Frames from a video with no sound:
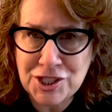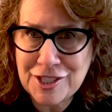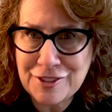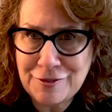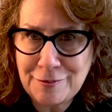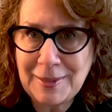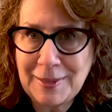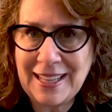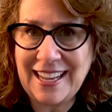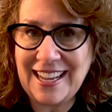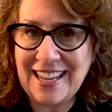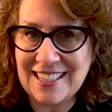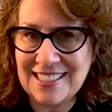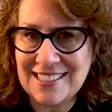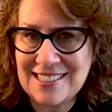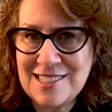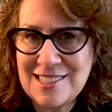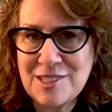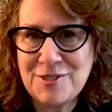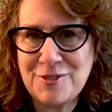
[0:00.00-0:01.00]
of
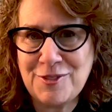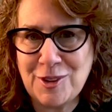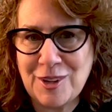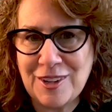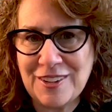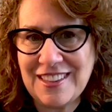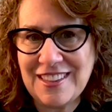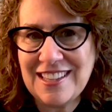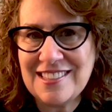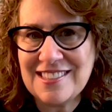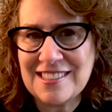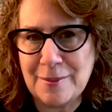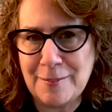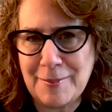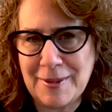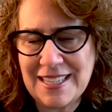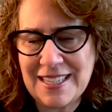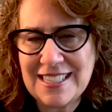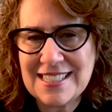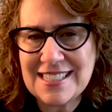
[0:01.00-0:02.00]
plans for the
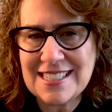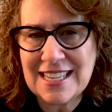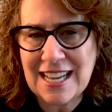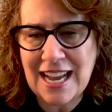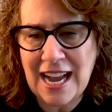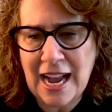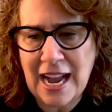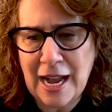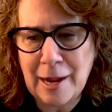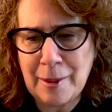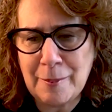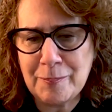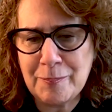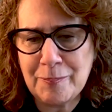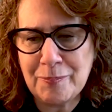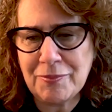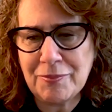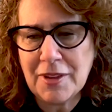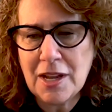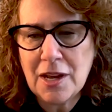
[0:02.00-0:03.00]
exhibit.
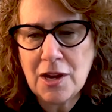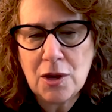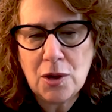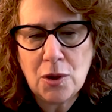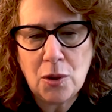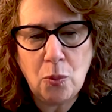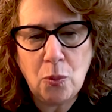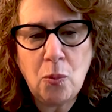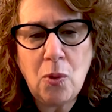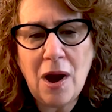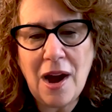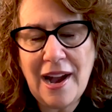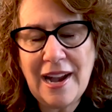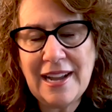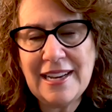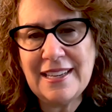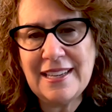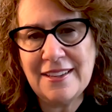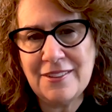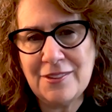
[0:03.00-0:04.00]

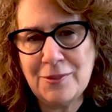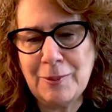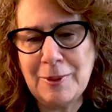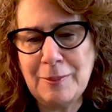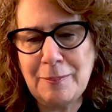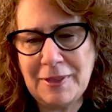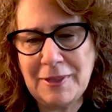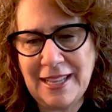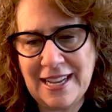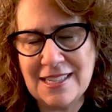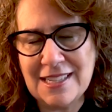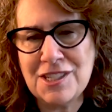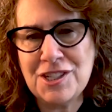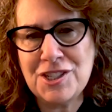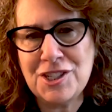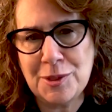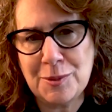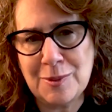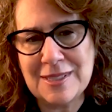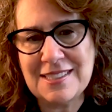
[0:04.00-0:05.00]
One is we plan to
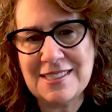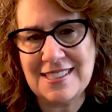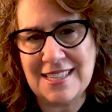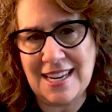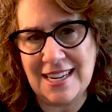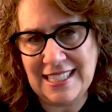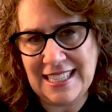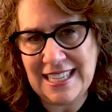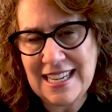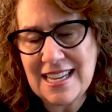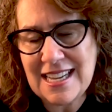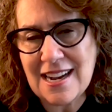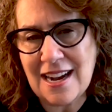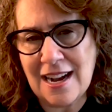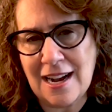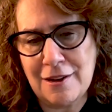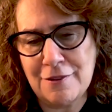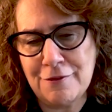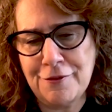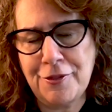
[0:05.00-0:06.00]
do a study
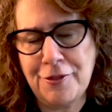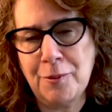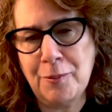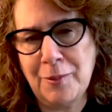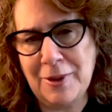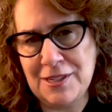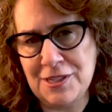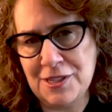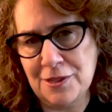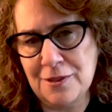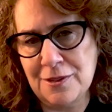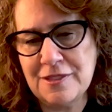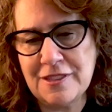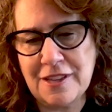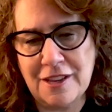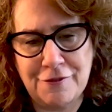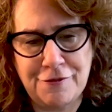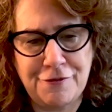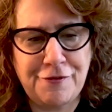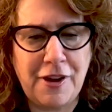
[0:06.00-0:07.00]
of the windows
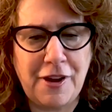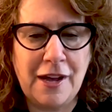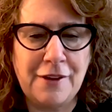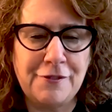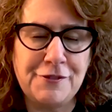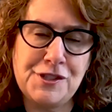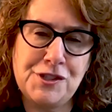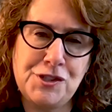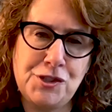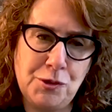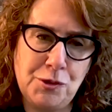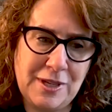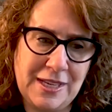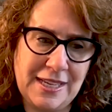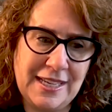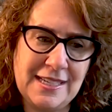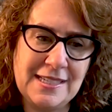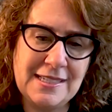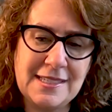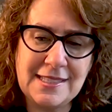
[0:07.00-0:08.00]
of
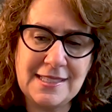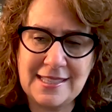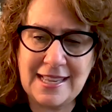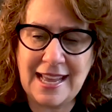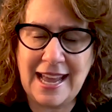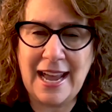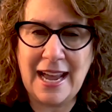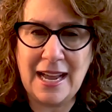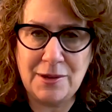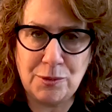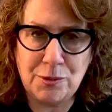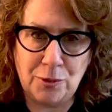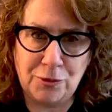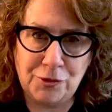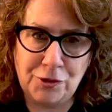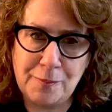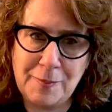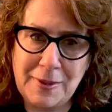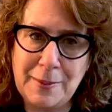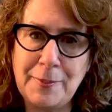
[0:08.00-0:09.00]
students and
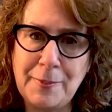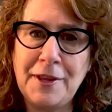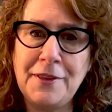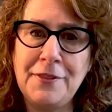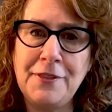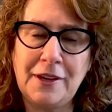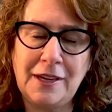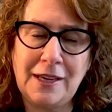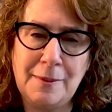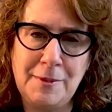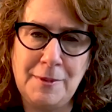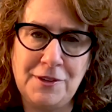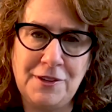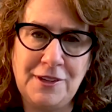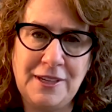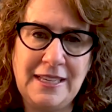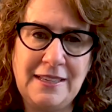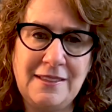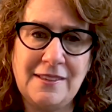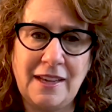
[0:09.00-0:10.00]
older people in the
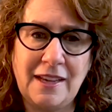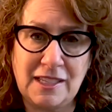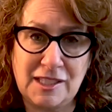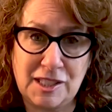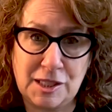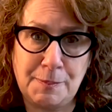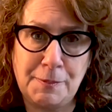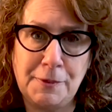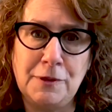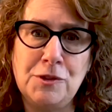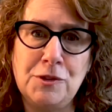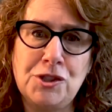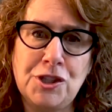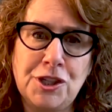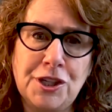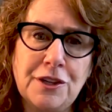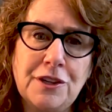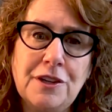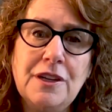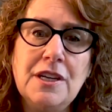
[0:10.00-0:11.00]
community's
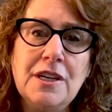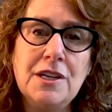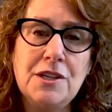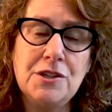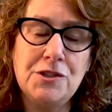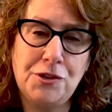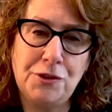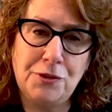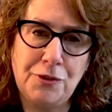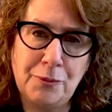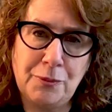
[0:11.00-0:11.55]
exposure to the